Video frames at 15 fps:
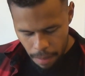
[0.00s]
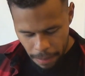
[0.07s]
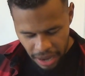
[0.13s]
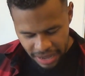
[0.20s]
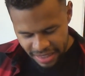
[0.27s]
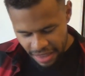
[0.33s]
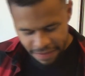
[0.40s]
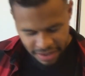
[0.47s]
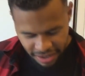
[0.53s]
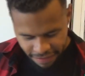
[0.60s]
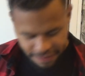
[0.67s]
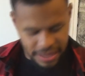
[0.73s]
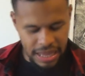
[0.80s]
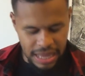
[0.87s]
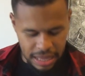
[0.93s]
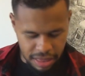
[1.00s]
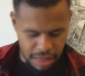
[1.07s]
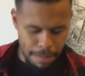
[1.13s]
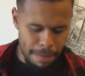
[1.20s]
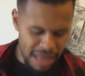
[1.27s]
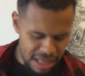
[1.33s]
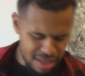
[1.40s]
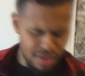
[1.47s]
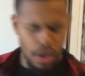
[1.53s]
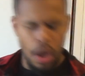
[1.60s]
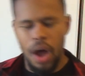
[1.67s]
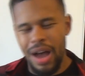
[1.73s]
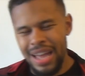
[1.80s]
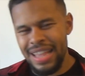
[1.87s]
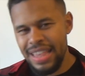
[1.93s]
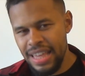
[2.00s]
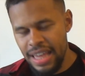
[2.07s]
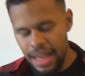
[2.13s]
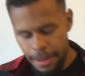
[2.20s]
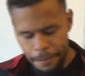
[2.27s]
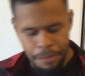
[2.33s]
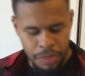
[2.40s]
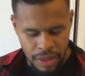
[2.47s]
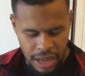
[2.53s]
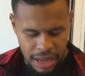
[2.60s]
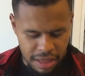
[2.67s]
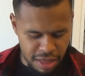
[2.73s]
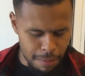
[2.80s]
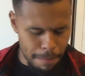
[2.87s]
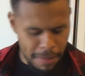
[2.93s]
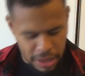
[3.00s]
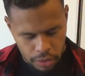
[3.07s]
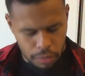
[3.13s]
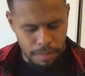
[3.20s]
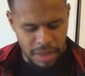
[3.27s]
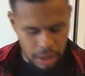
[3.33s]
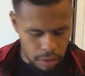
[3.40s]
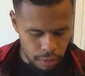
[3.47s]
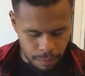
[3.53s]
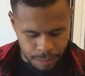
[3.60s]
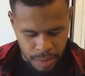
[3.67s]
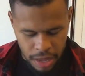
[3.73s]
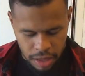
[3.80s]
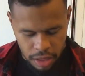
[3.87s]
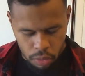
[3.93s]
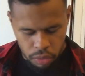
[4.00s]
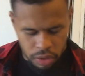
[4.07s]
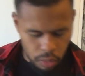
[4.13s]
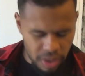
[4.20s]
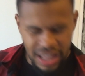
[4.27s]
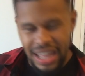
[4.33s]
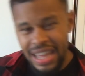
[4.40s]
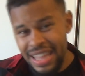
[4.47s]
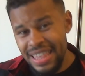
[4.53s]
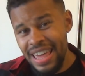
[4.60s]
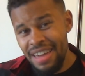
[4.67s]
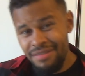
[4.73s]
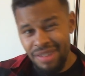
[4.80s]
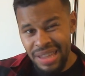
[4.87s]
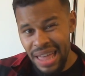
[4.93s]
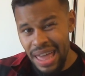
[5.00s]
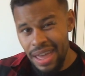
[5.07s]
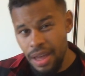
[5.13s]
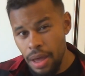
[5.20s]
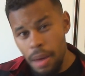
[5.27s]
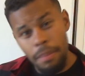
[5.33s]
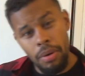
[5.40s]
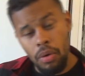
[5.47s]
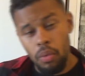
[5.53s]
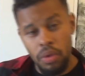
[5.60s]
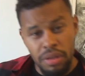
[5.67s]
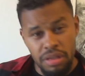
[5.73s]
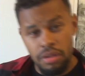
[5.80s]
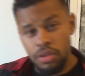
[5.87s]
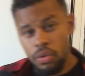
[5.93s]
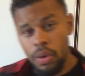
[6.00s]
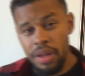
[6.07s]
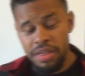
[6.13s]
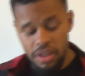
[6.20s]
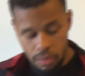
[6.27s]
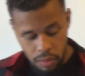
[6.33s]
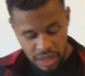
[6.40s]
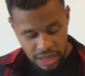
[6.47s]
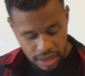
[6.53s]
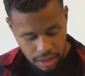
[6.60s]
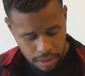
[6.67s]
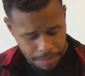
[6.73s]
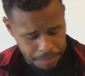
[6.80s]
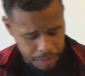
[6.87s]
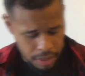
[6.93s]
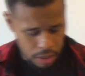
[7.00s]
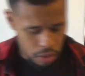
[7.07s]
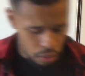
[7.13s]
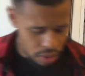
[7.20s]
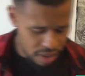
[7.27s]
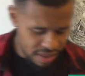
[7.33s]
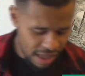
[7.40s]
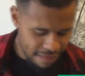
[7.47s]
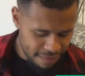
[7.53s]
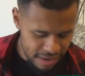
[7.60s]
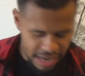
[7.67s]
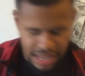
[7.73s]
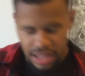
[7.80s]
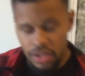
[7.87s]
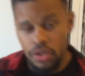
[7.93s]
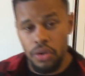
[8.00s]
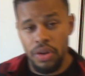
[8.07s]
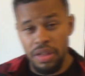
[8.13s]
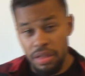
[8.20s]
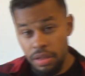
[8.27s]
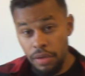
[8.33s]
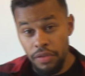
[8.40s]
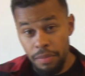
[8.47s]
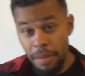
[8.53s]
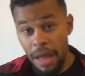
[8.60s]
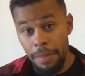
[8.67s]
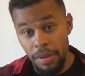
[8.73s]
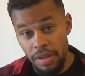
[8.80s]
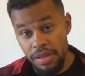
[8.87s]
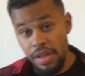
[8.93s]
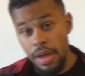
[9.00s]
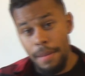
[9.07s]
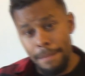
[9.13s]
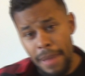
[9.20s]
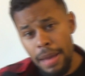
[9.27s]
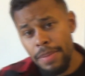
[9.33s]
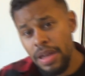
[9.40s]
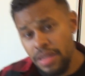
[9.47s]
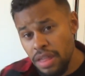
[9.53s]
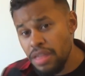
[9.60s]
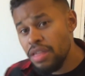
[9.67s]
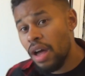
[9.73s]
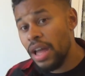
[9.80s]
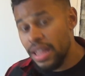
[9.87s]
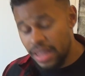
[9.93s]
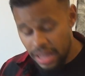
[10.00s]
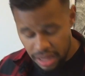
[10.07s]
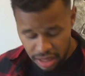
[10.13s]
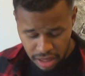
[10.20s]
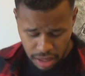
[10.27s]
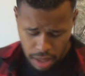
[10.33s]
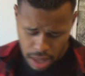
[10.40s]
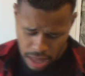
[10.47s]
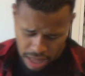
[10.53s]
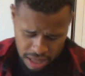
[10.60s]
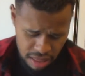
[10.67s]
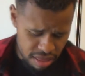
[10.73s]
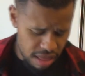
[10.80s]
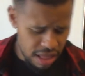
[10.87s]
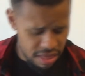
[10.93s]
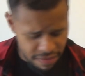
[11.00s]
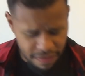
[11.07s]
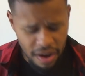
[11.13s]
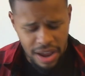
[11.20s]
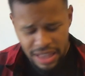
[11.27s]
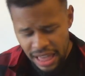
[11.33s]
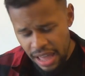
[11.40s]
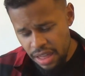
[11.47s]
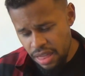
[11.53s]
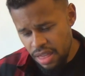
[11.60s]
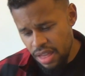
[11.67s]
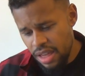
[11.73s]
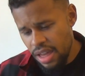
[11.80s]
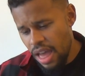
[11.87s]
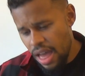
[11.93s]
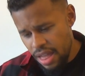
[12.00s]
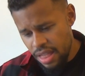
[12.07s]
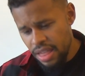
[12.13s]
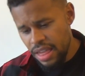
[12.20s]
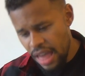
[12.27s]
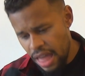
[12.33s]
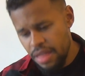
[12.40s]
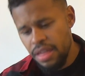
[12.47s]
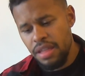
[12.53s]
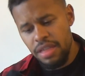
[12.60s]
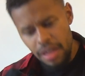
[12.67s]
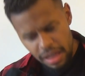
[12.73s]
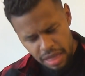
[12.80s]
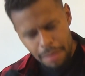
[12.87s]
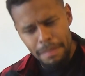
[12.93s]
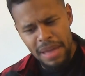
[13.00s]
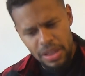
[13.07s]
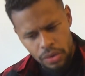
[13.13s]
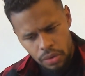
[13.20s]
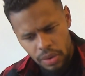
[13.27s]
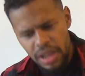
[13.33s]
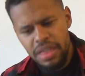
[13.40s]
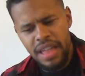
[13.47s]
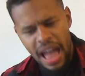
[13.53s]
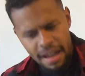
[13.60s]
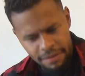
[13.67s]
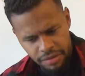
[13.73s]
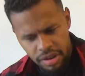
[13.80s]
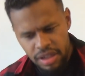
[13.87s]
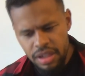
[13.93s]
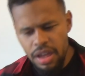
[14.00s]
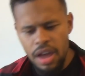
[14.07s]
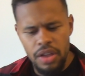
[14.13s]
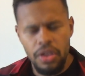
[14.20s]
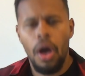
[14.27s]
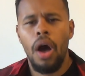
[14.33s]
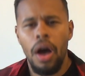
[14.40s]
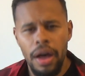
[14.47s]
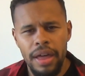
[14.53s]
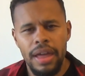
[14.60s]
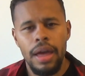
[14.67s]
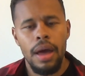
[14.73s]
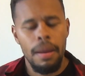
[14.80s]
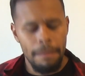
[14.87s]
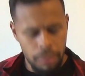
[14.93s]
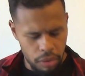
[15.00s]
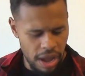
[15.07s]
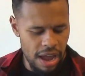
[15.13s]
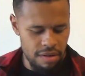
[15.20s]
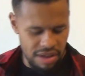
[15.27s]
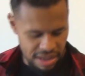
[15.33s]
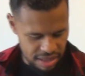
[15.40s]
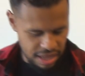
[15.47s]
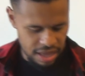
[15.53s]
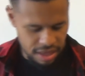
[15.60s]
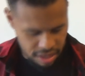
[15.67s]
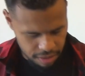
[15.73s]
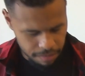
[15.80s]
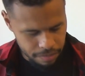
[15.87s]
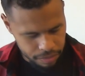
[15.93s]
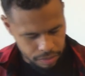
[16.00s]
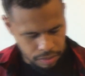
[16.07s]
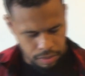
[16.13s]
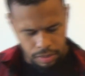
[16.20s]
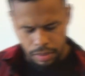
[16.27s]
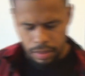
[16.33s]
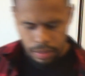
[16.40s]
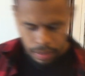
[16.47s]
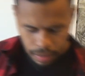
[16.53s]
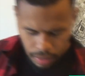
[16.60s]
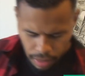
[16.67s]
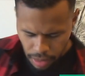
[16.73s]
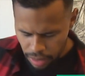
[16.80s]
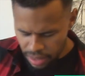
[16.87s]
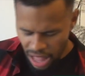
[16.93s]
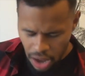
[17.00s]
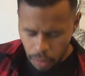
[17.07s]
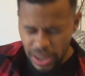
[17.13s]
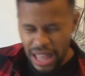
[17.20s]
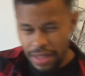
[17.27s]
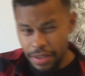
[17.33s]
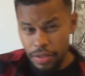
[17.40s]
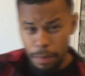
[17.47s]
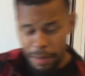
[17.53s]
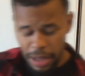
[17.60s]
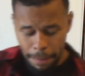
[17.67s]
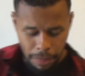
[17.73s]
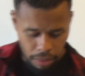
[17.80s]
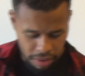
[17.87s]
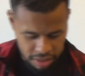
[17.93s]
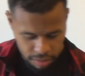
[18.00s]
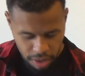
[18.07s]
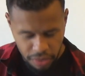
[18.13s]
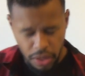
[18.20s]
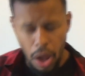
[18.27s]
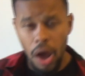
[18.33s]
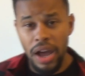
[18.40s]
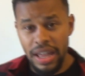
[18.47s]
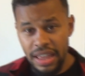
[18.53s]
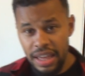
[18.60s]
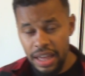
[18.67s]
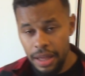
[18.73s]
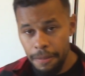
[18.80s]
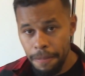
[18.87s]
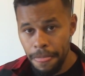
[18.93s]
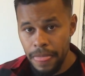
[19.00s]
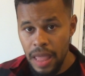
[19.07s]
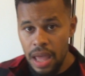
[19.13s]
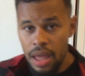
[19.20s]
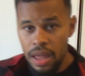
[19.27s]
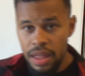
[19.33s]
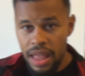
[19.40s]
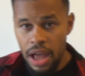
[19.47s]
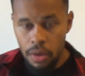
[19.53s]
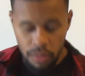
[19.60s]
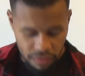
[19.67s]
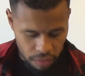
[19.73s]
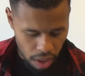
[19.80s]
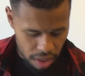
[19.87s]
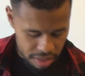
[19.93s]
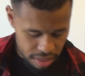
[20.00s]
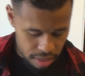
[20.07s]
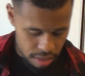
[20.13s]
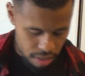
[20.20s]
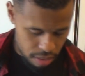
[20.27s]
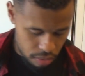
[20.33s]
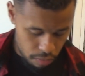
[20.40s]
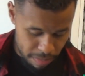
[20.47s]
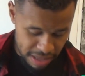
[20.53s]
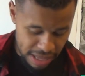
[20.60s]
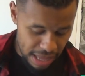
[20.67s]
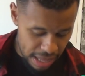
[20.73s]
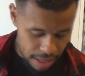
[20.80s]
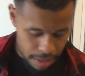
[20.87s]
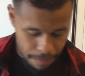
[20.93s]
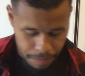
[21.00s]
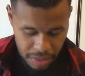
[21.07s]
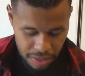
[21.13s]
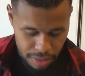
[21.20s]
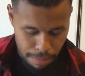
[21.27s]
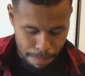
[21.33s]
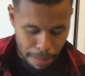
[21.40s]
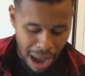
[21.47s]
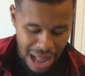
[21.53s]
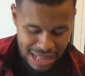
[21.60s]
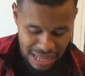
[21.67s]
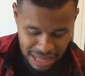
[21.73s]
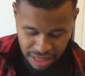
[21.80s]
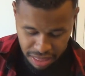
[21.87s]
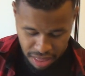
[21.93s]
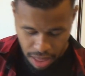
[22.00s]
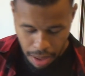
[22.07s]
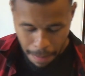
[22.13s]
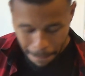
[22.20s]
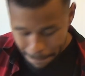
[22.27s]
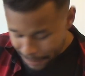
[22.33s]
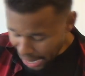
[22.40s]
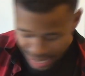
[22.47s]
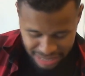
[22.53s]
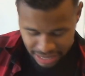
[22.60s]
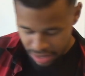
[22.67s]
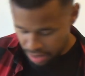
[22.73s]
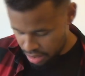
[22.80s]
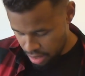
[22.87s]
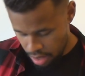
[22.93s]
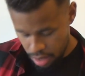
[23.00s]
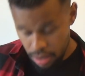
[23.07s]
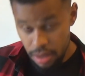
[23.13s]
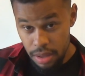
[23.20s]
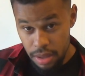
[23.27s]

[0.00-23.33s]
But I definitely think it's a mid to high tier. It's a middle meal. You wouldn't want to eat it every day, but once or twice a week, you could definitely enjoy stuffed peppers, maybe as a side dish. It's very tasty, and yes, it's a middle, it's an average to high Bulgarian dish. Now we enter the big boys. We've got the high tier. Now we've got, to begin, the Bonita. Bonita.